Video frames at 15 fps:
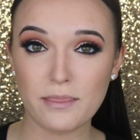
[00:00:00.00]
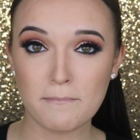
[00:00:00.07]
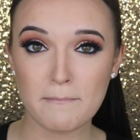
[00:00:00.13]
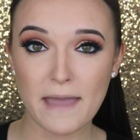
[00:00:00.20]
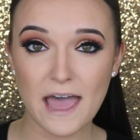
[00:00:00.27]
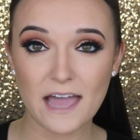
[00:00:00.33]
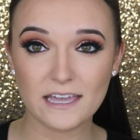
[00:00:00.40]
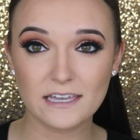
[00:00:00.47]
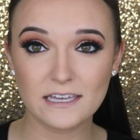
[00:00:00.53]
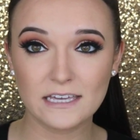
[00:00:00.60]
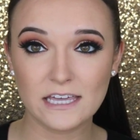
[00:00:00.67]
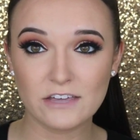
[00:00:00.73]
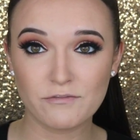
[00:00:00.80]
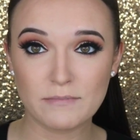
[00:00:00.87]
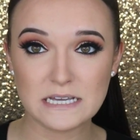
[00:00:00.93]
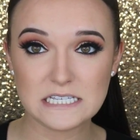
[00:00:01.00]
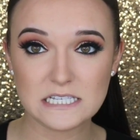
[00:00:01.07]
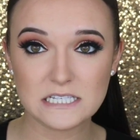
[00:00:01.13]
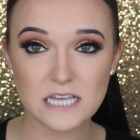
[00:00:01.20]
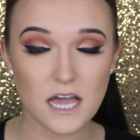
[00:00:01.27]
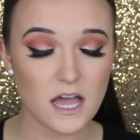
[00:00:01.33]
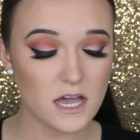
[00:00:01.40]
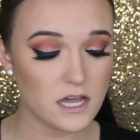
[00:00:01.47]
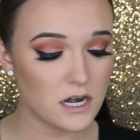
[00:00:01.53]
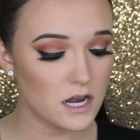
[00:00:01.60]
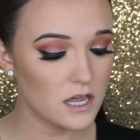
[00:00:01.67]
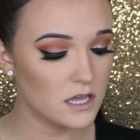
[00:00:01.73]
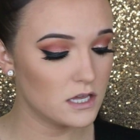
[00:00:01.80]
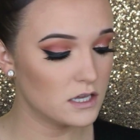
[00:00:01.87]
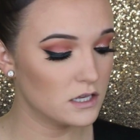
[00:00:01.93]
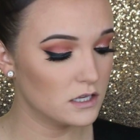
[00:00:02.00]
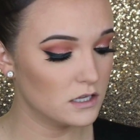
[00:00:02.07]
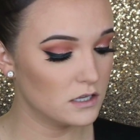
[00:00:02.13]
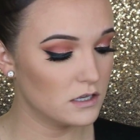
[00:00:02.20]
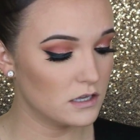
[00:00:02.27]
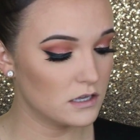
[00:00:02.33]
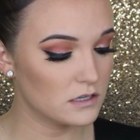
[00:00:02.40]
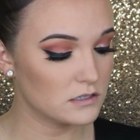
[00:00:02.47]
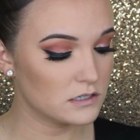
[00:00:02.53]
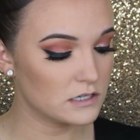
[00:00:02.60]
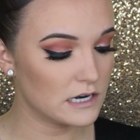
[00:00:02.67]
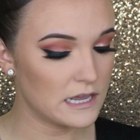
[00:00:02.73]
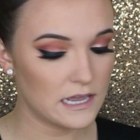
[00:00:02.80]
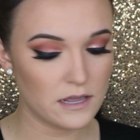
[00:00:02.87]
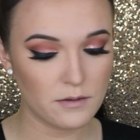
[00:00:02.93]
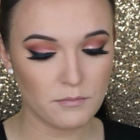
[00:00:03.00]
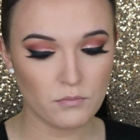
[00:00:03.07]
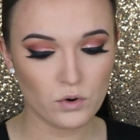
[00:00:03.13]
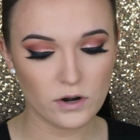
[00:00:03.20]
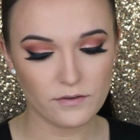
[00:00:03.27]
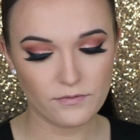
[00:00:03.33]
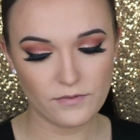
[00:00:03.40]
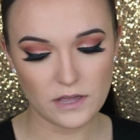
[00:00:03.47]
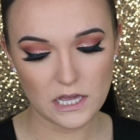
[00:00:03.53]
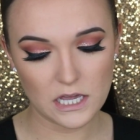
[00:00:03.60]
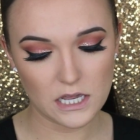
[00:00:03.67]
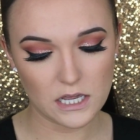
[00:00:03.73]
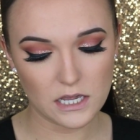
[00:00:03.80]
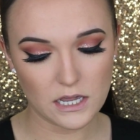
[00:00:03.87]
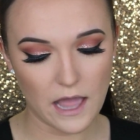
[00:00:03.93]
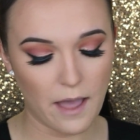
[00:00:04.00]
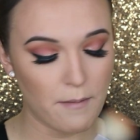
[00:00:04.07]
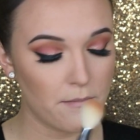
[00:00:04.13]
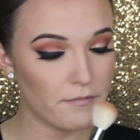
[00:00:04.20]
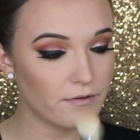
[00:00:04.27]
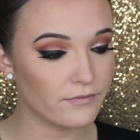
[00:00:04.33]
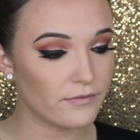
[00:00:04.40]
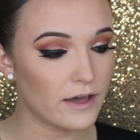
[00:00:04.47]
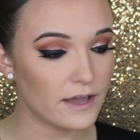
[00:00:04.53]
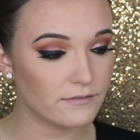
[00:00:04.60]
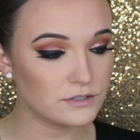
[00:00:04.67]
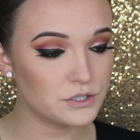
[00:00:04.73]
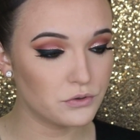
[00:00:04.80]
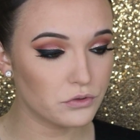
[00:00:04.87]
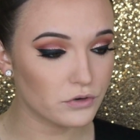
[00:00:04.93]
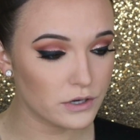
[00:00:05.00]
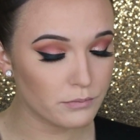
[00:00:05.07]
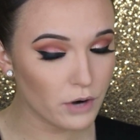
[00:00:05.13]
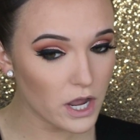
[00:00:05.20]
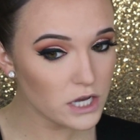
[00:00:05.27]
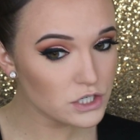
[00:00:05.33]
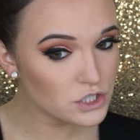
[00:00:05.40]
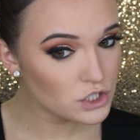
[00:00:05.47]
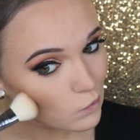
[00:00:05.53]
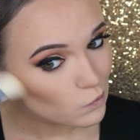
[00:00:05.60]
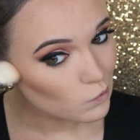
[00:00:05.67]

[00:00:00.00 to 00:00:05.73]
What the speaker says: MAC Give Me Sun on a Morphe M523 brush.